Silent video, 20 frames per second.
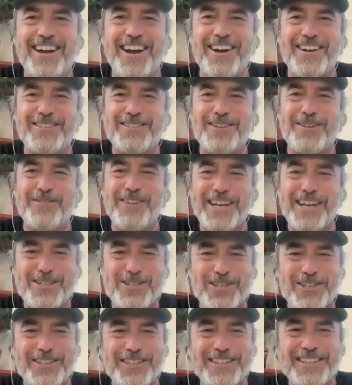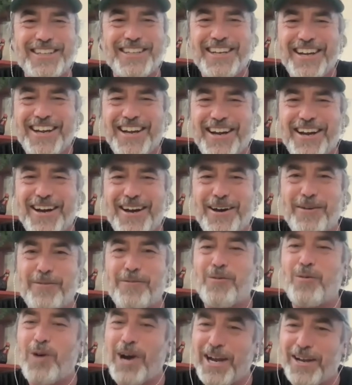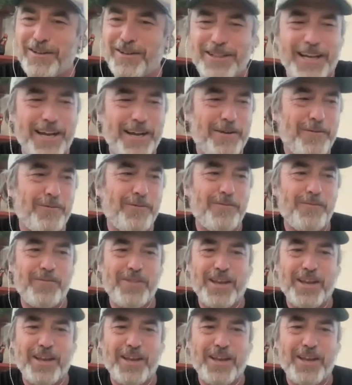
conservation of wildlife.